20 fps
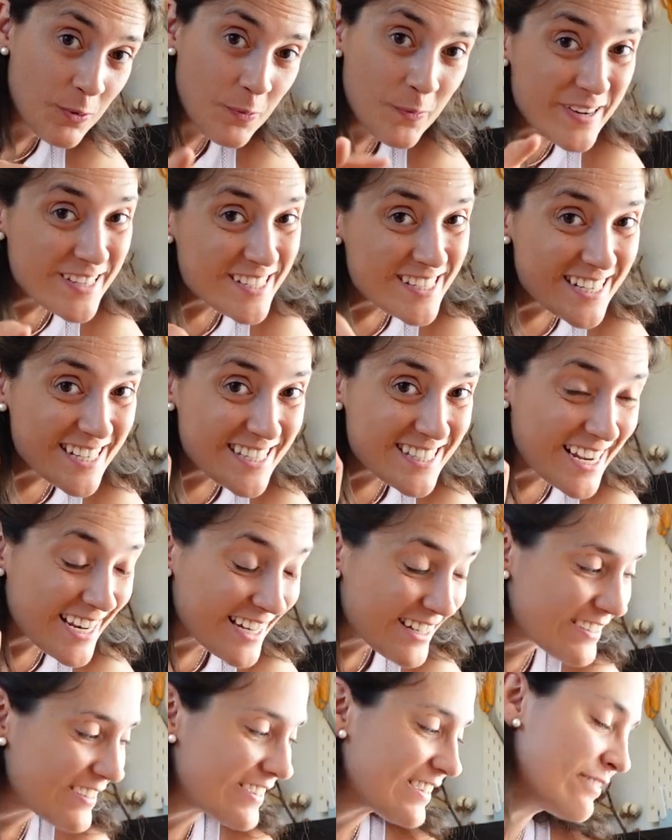which things I
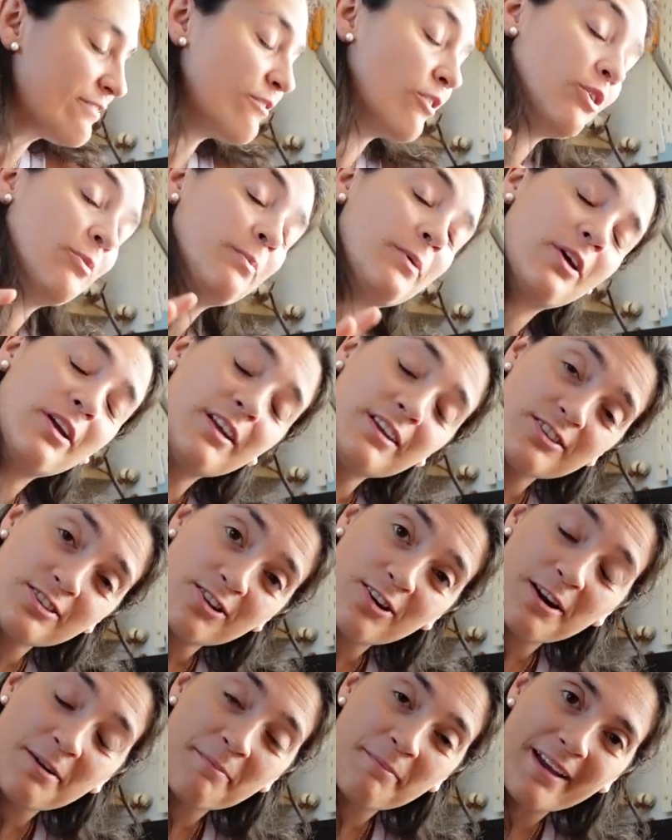do, you can follow me on
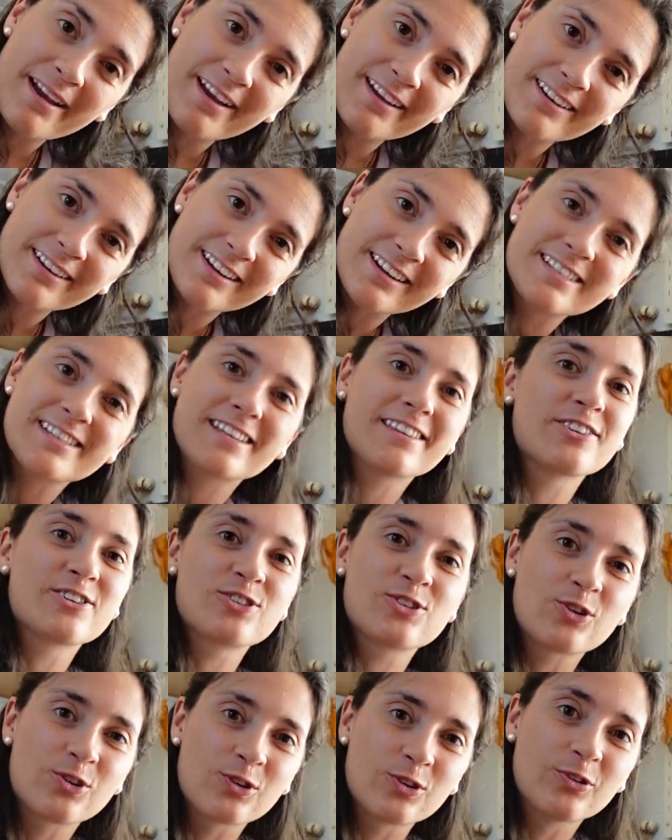Instagram. My handle is
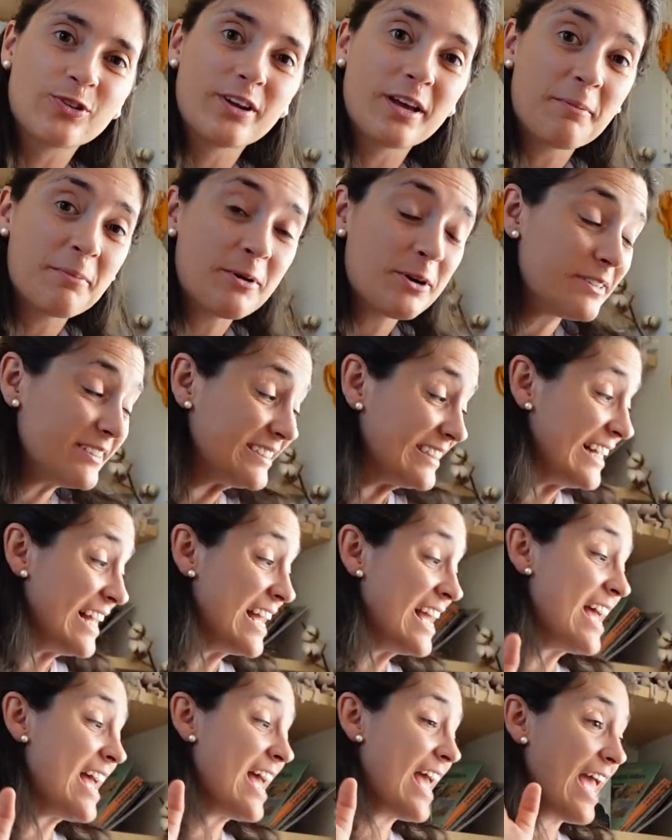_Nuriamo.
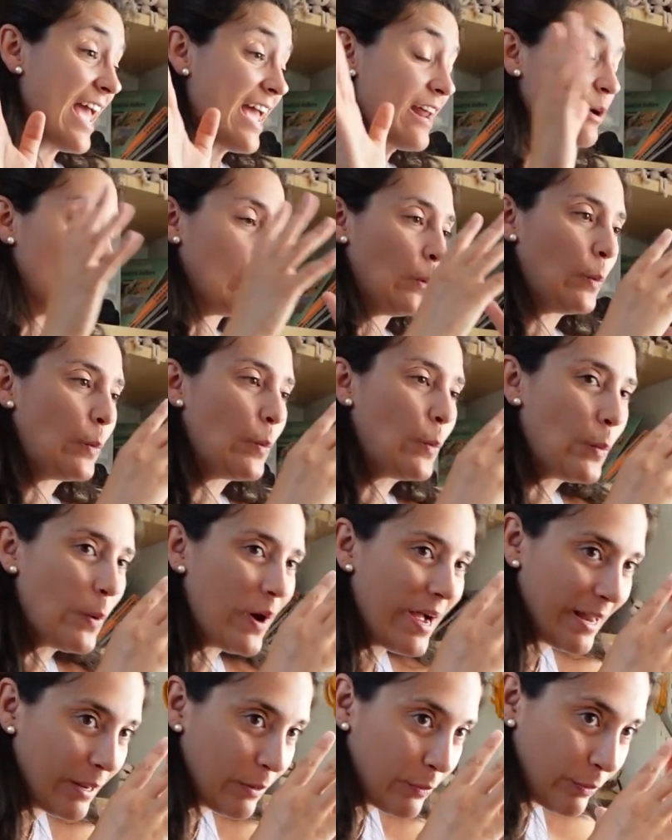And
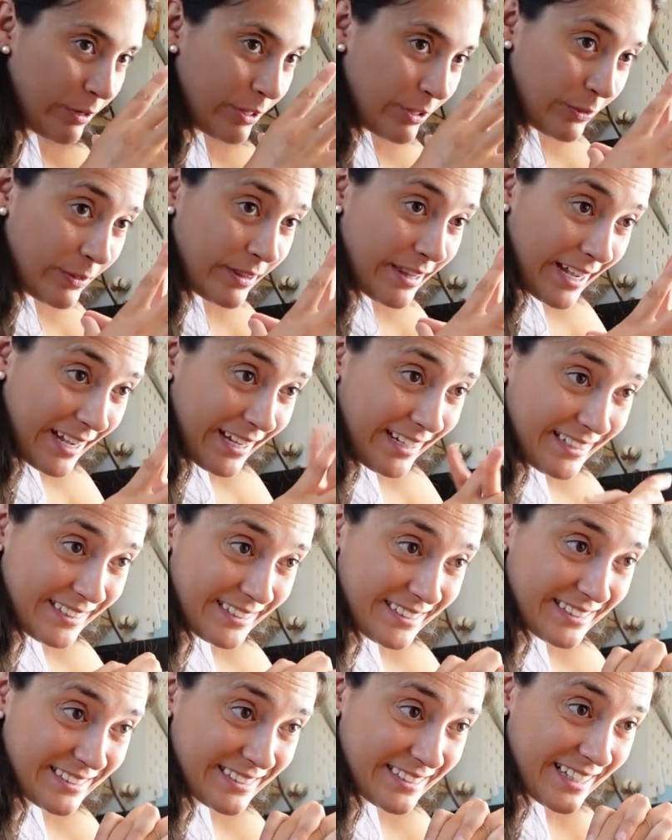while we do that,
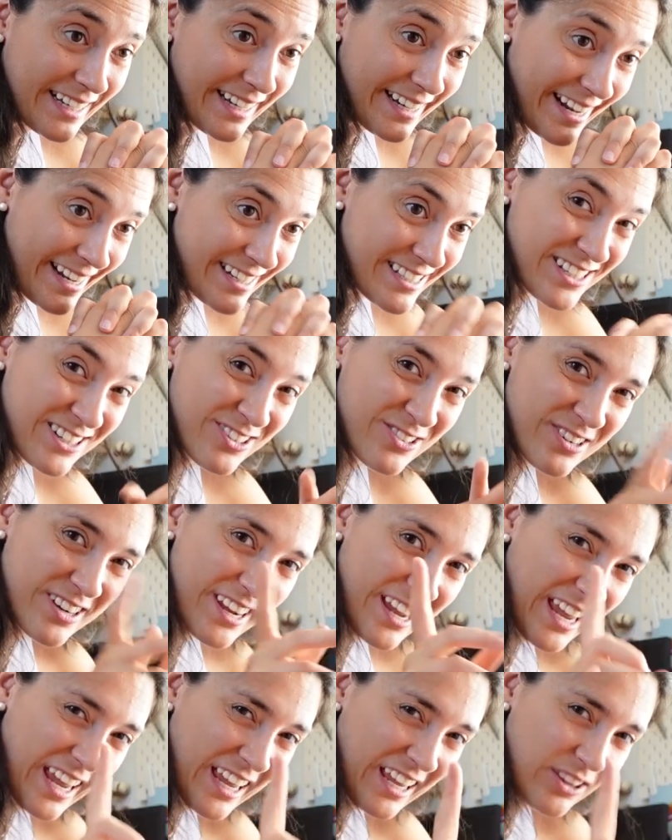let's look
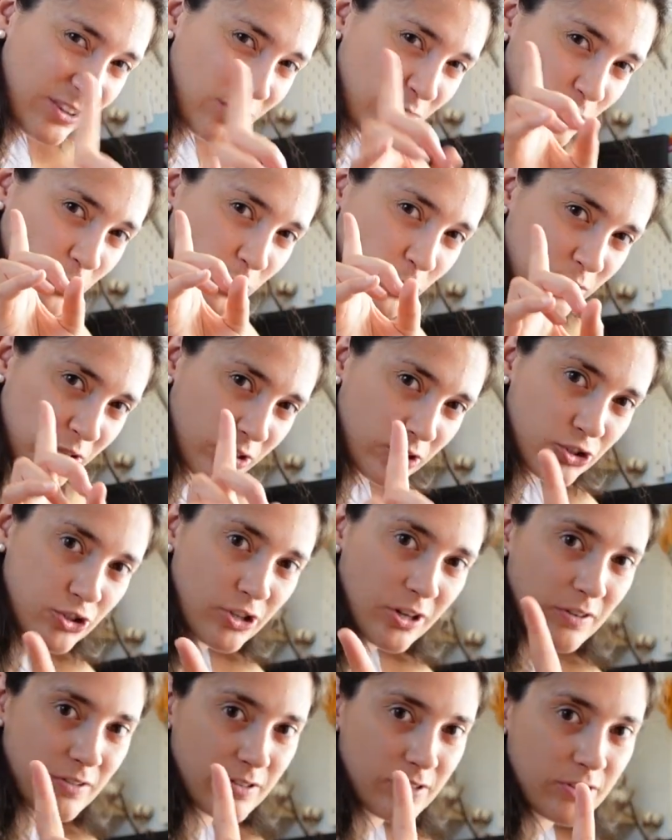into the
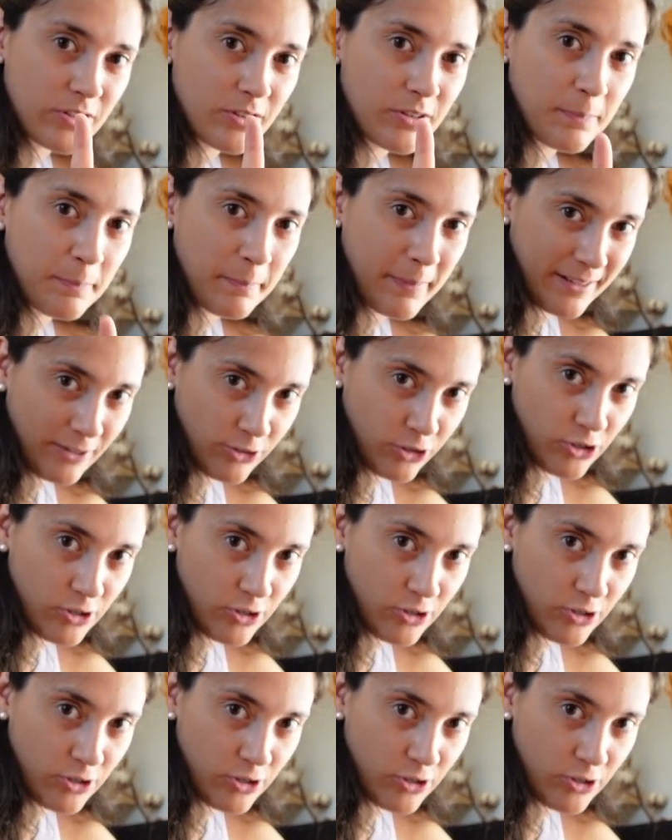trouser pattern.